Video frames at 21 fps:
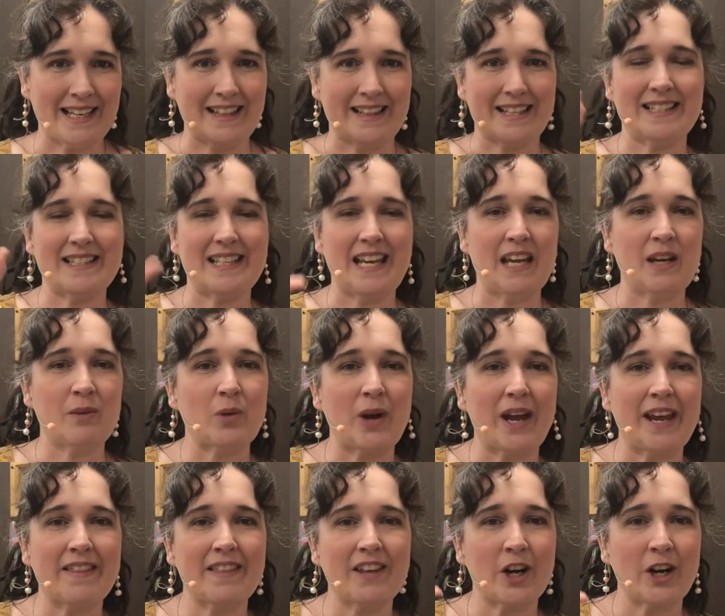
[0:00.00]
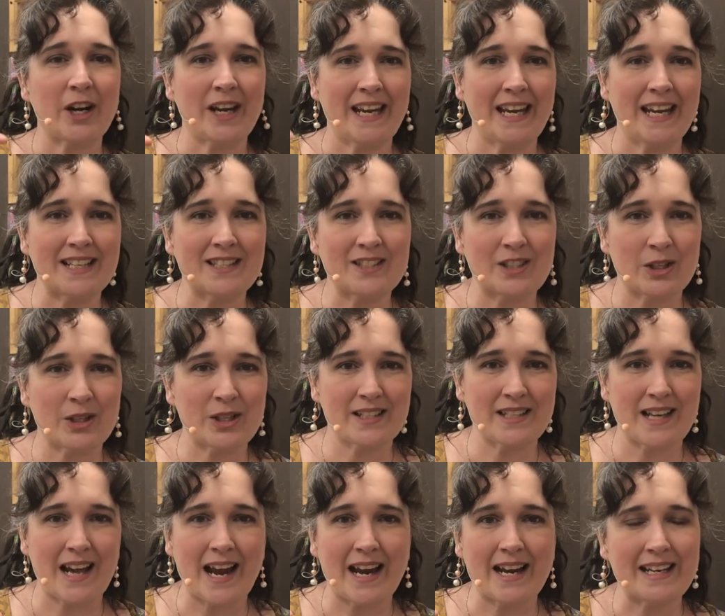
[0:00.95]
The same way that our hands are
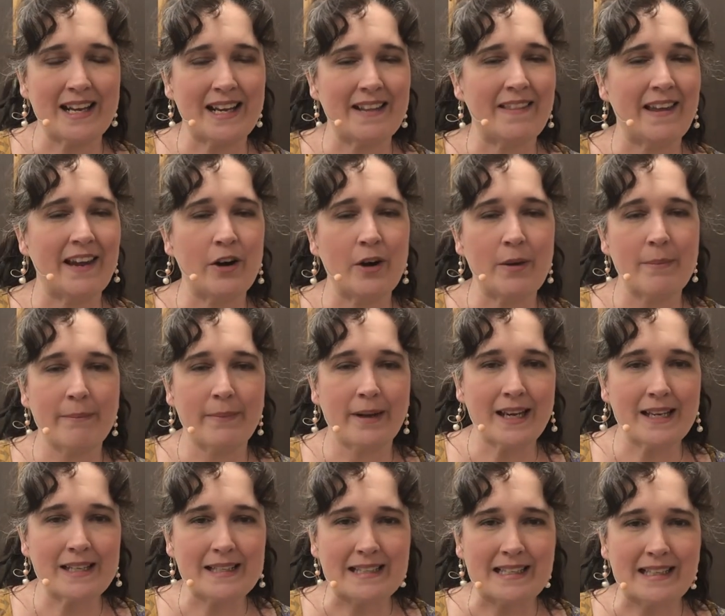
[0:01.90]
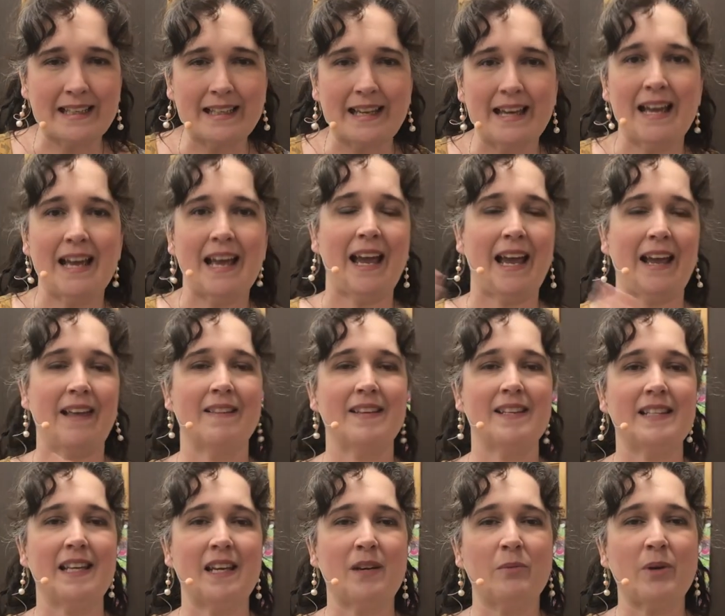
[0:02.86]
designed and they're amazing, and the
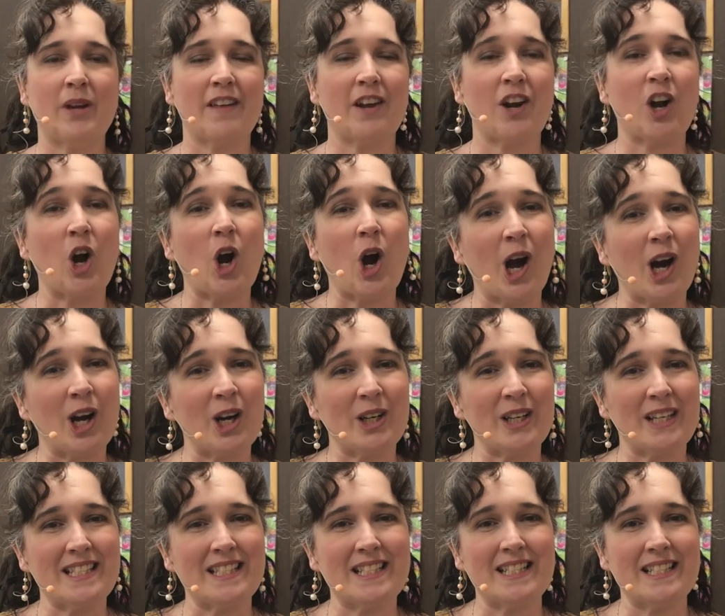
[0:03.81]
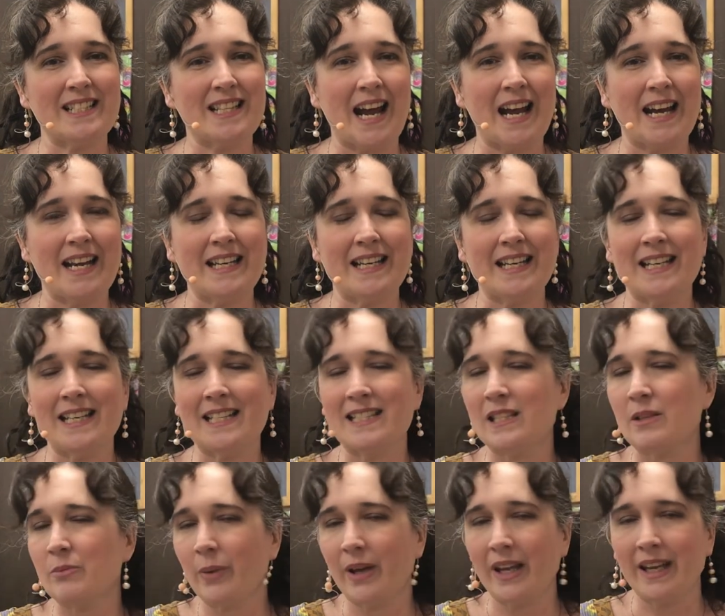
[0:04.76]
same way that our heart is designed and it's
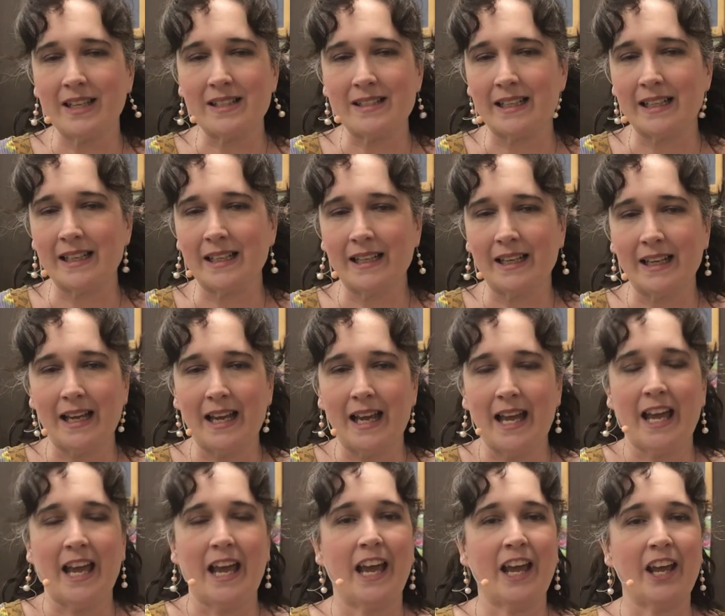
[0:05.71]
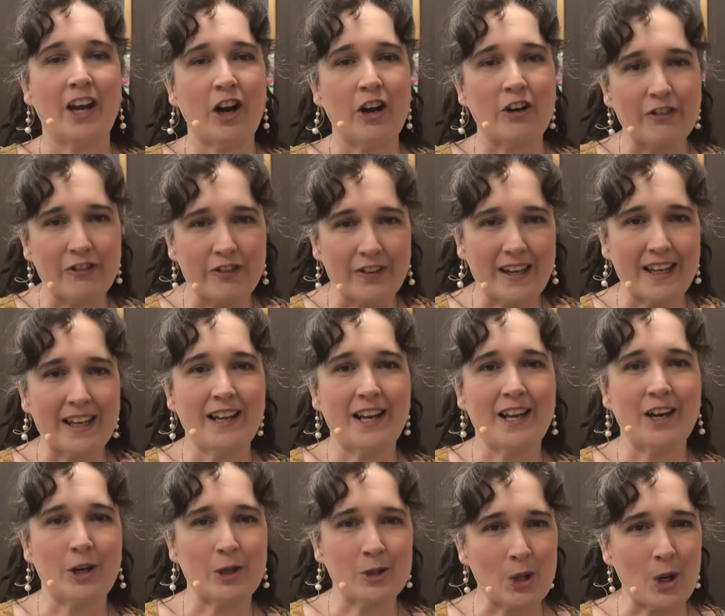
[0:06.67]
amazing, and our feet
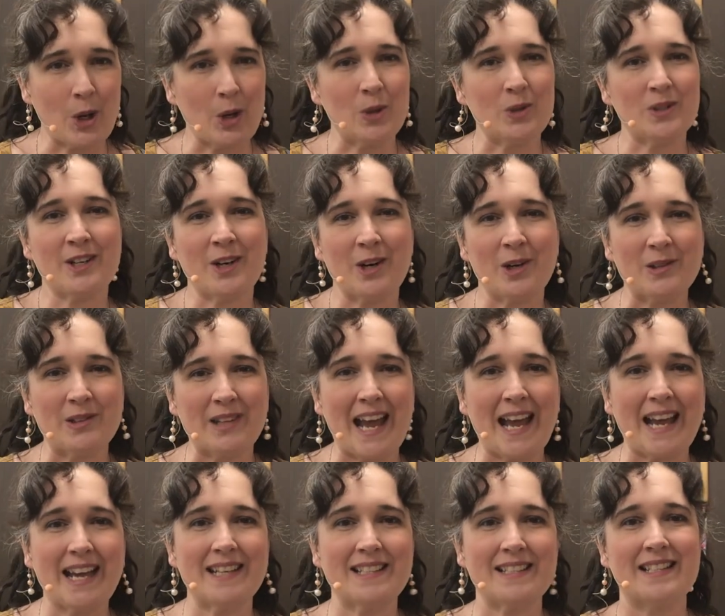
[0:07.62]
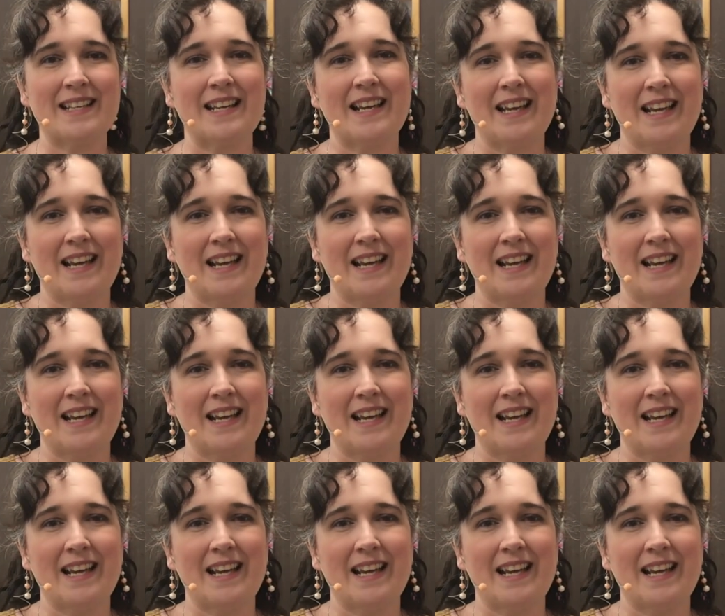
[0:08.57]
and our toes and our legs